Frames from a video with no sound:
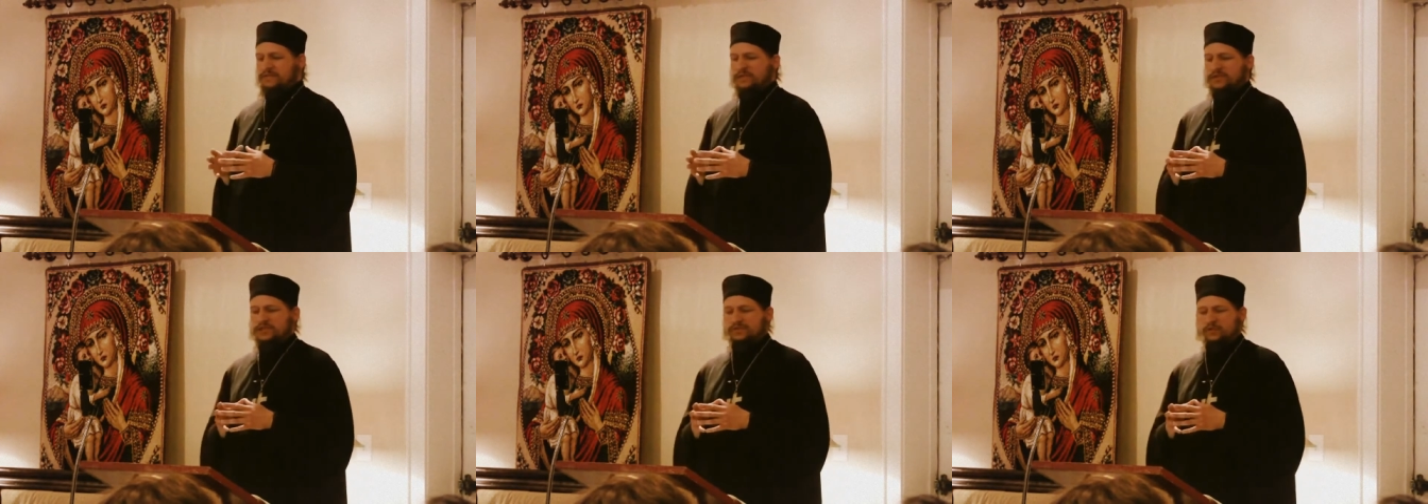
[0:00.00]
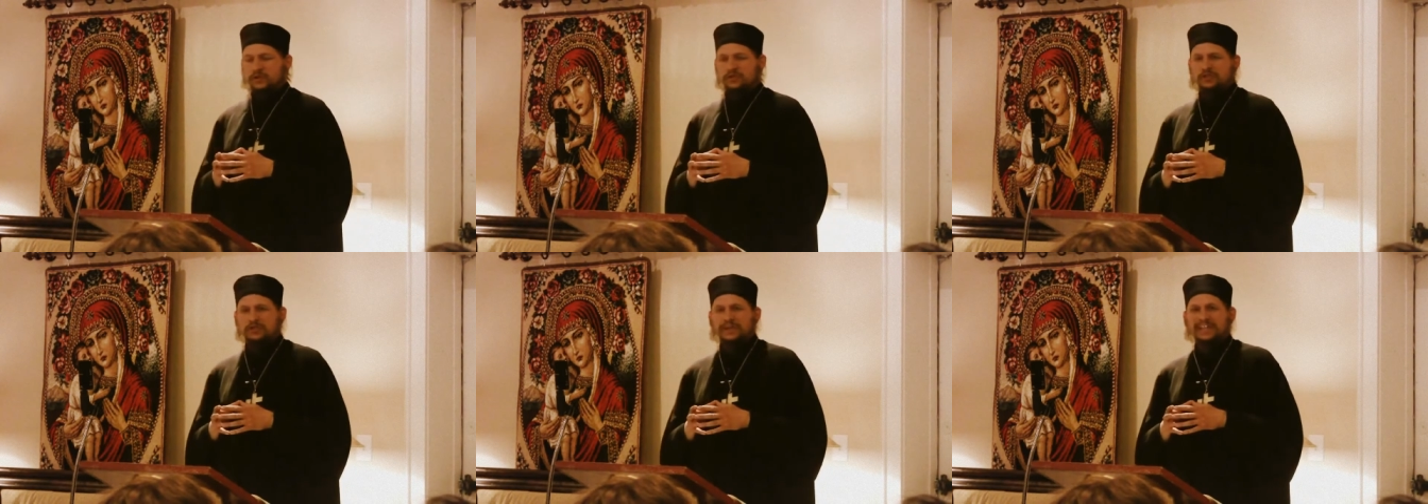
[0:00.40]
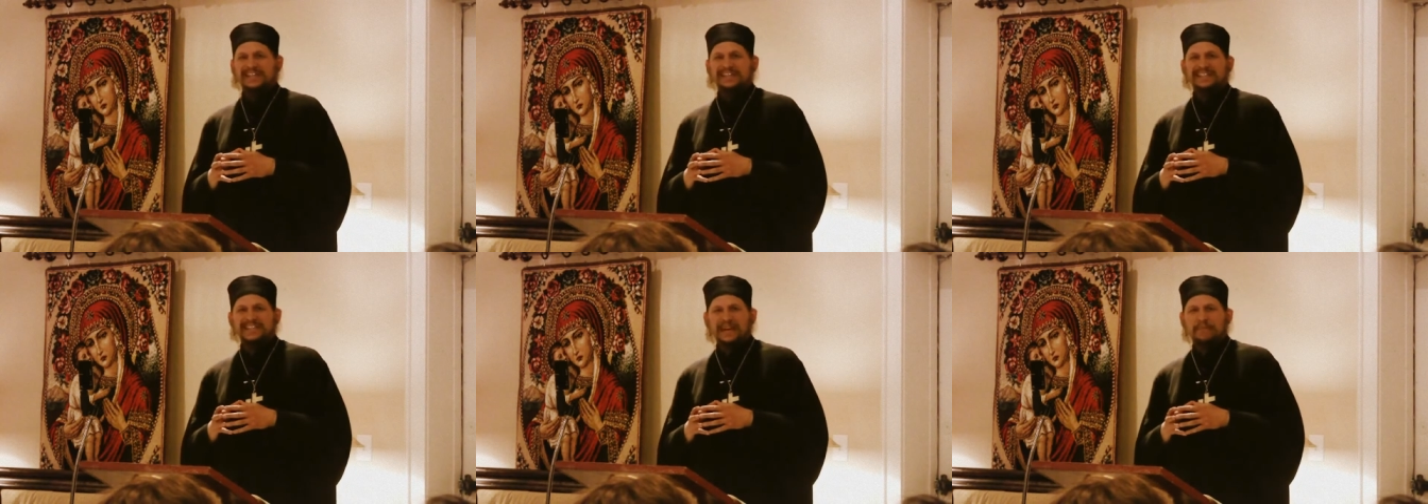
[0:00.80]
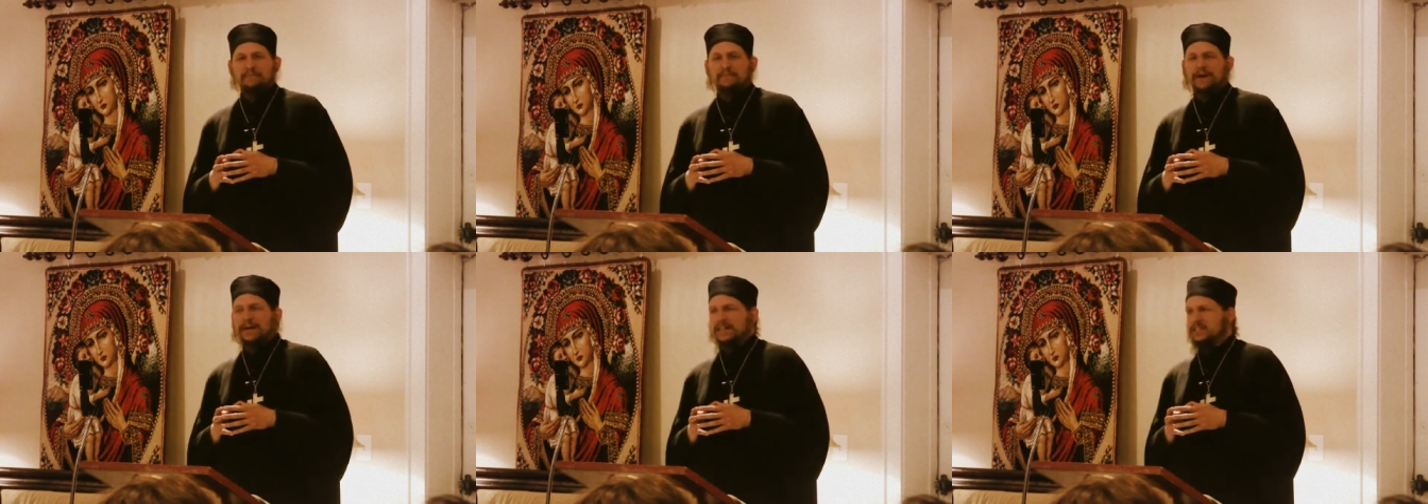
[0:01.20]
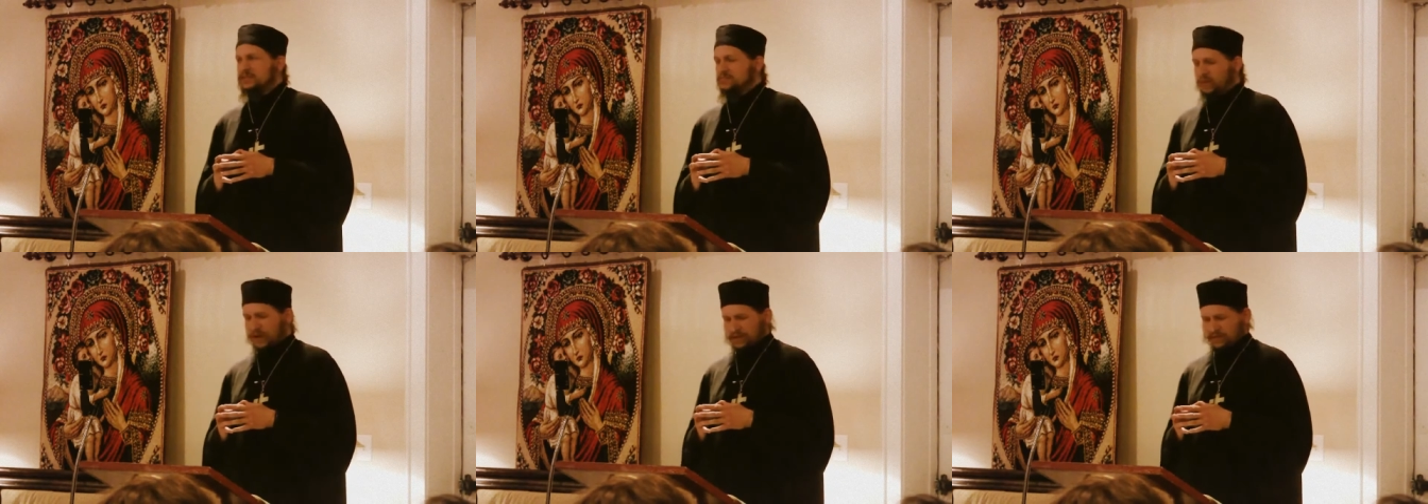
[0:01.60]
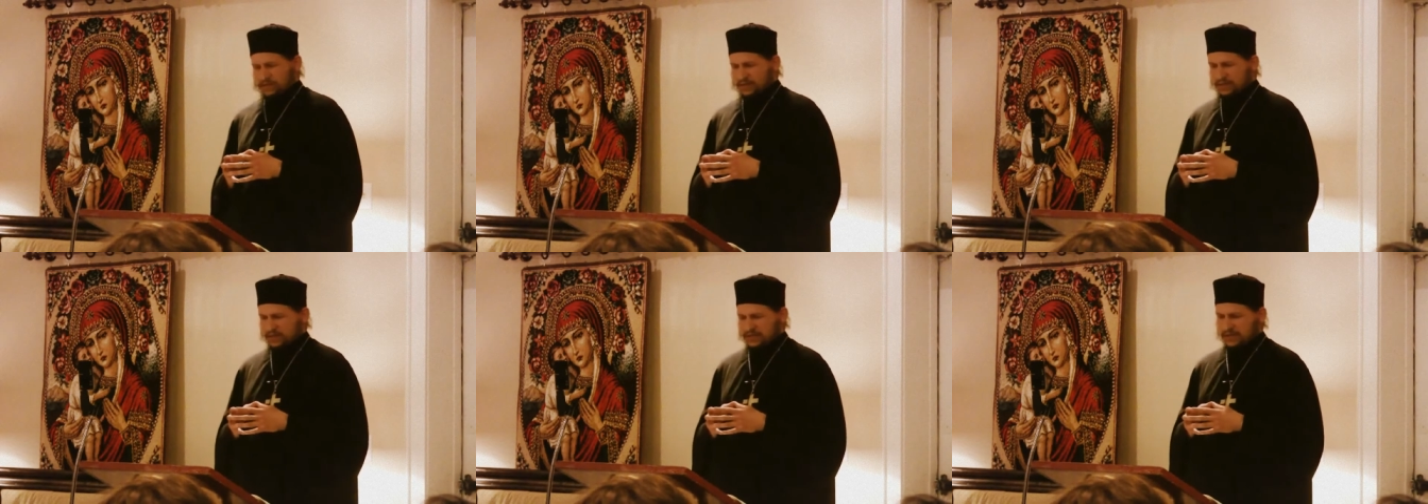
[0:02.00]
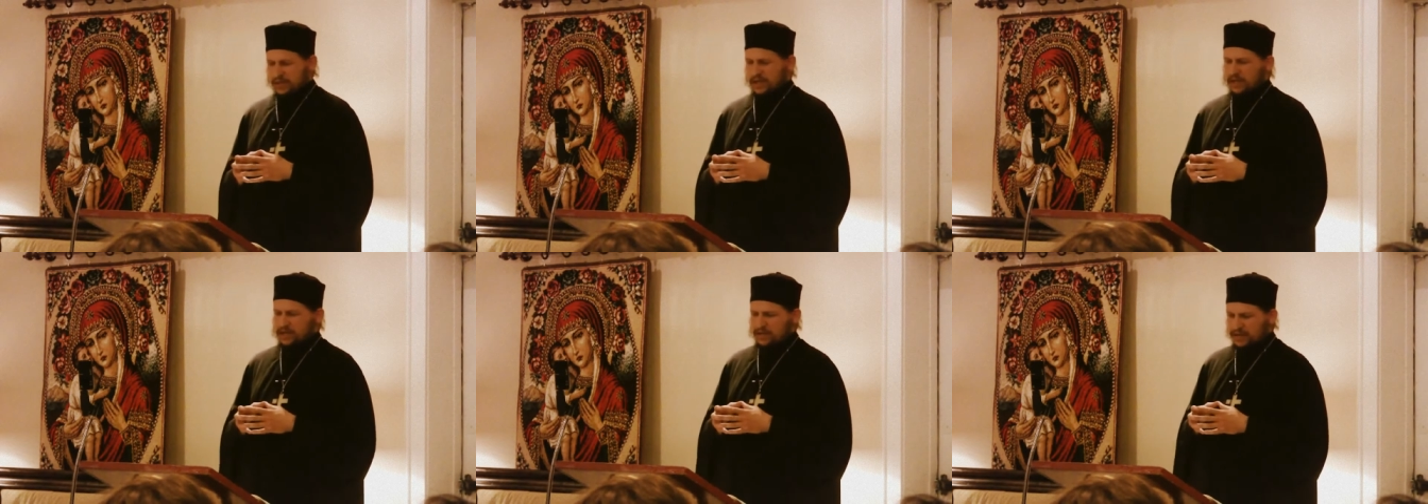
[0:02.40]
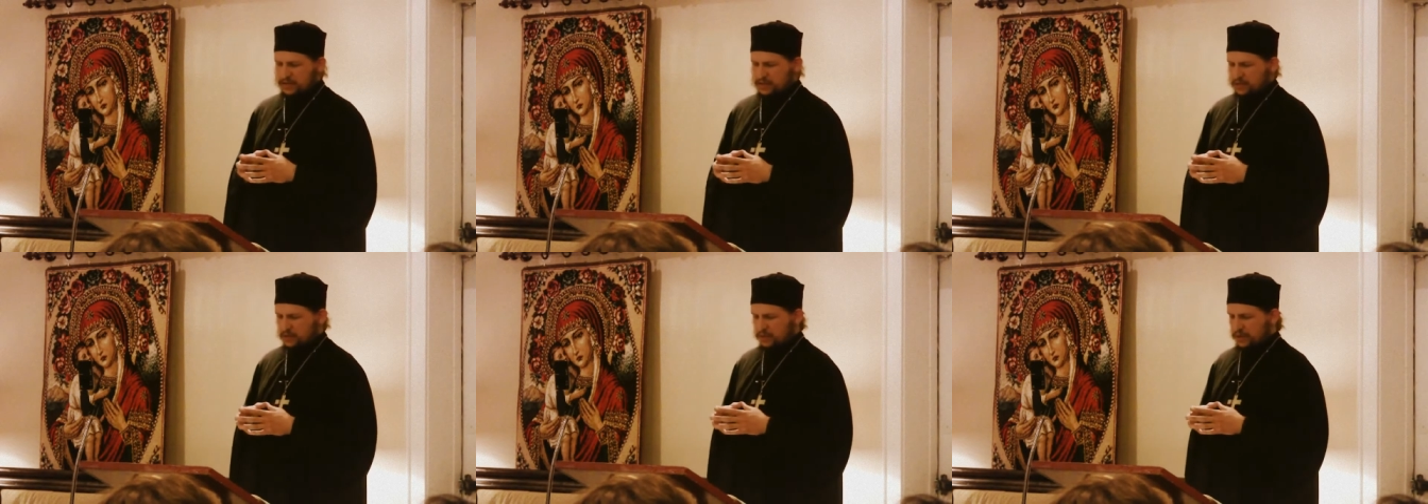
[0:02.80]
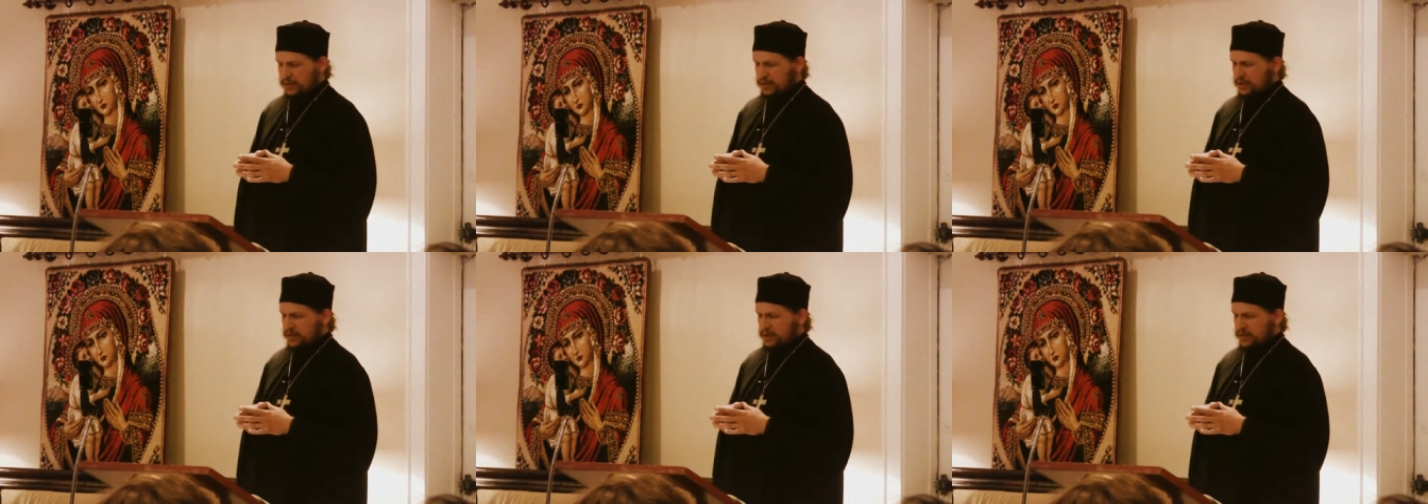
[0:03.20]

for his virtue and condemned by his brethren, his countrymen.